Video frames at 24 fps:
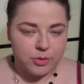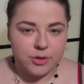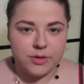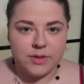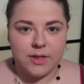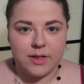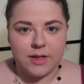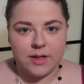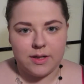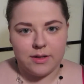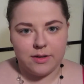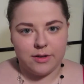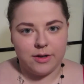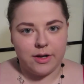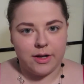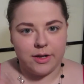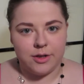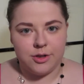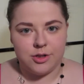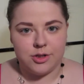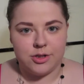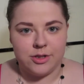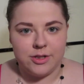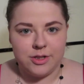Blue's not color I
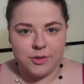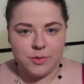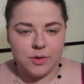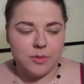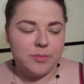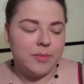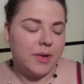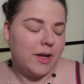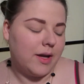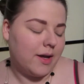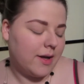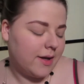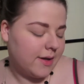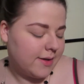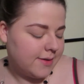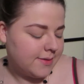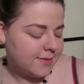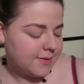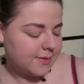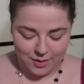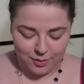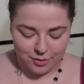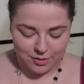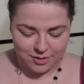usually do on my
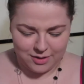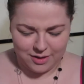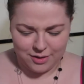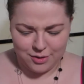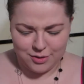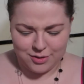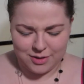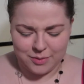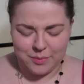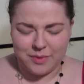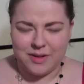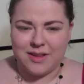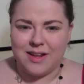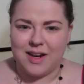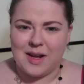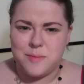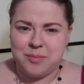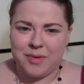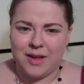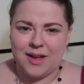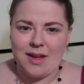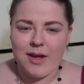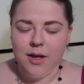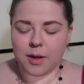eyes, or it's not usually one that I
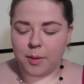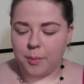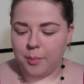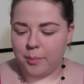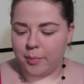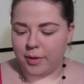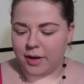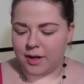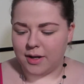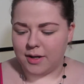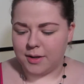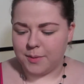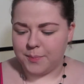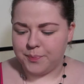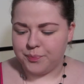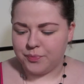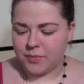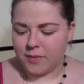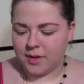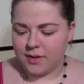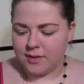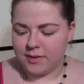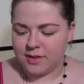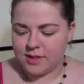pick, but
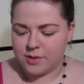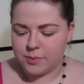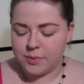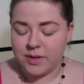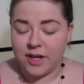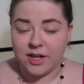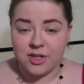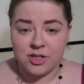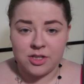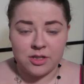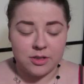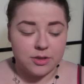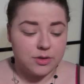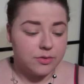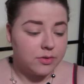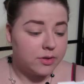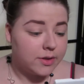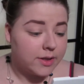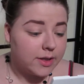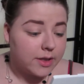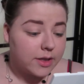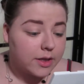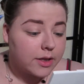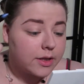this one actually looks
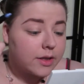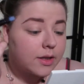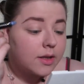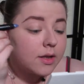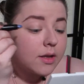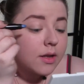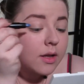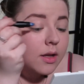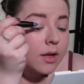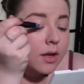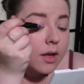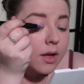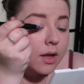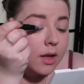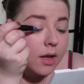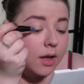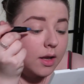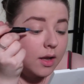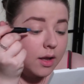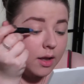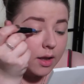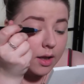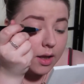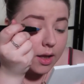really good.
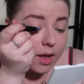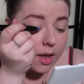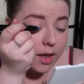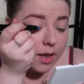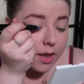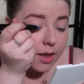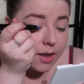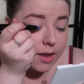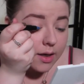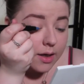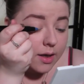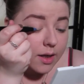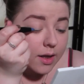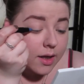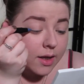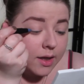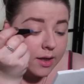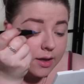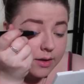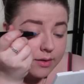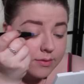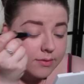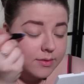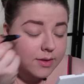And I
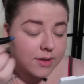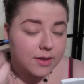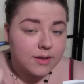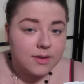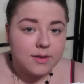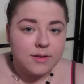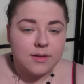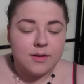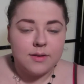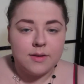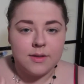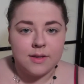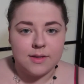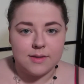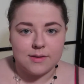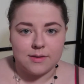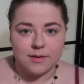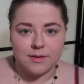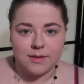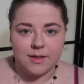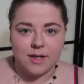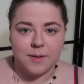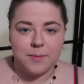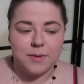have done this
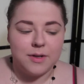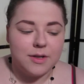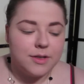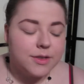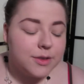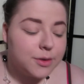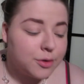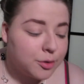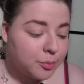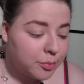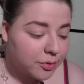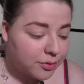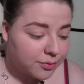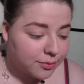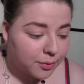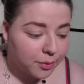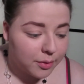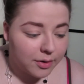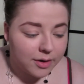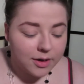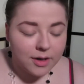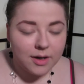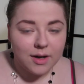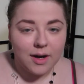look that I'm going to do
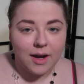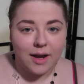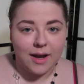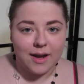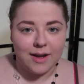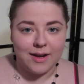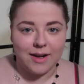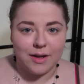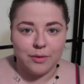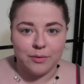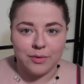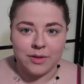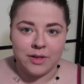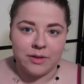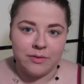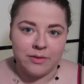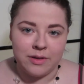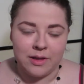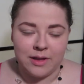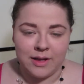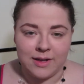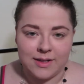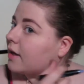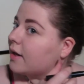before, and I really
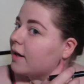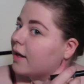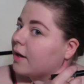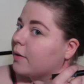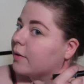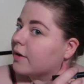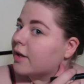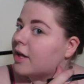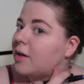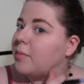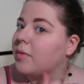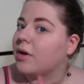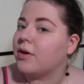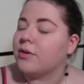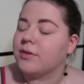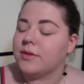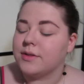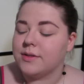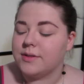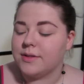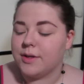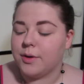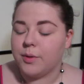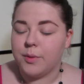liked how it came out,
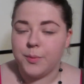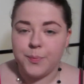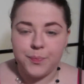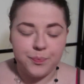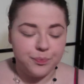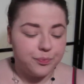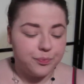so.